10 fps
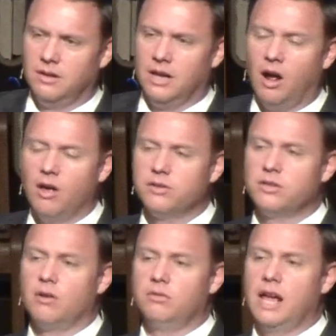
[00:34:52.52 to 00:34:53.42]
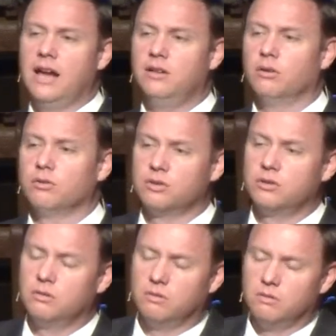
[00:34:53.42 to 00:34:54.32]
And also, Daniel's,
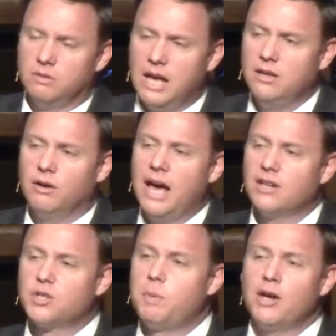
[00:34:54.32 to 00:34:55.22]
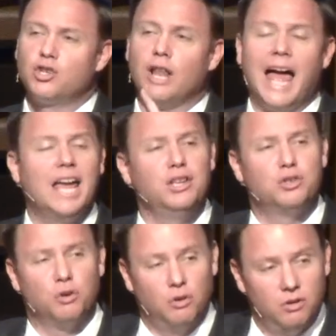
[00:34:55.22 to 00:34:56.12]
Daniel had a special
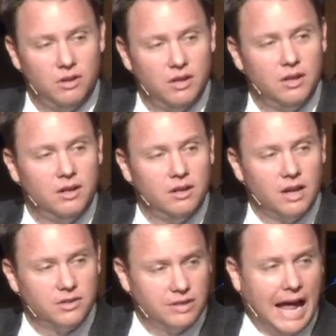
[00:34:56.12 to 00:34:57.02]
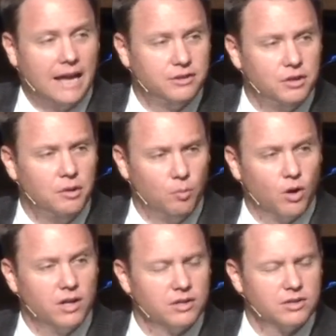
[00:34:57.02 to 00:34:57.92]
angel assigned to him.
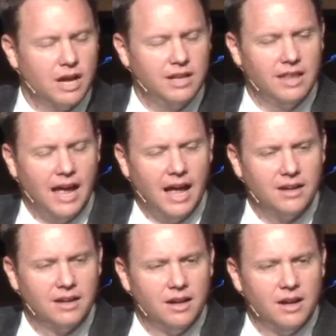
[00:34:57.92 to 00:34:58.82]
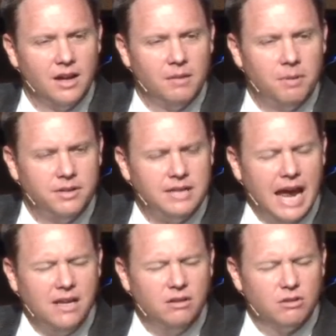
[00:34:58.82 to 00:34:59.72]
We're going to study that. But
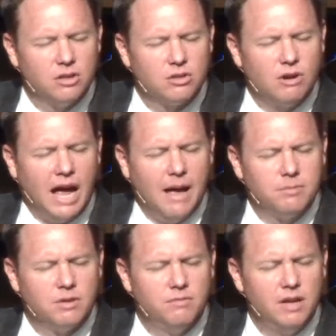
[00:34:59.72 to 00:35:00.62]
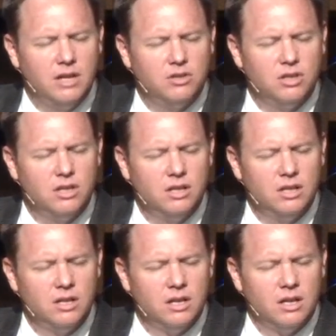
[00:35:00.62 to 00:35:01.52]
Daniel describes a
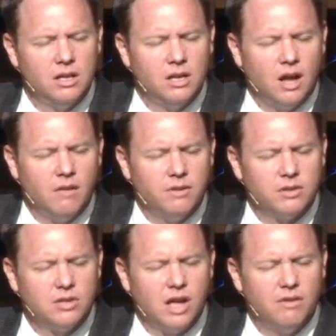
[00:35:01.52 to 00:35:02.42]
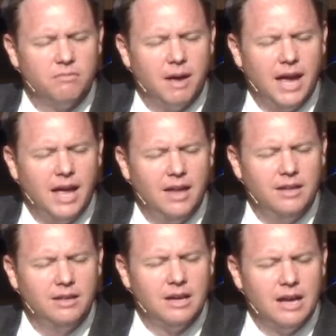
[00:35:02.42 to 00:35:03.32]
vision of the Son of Man,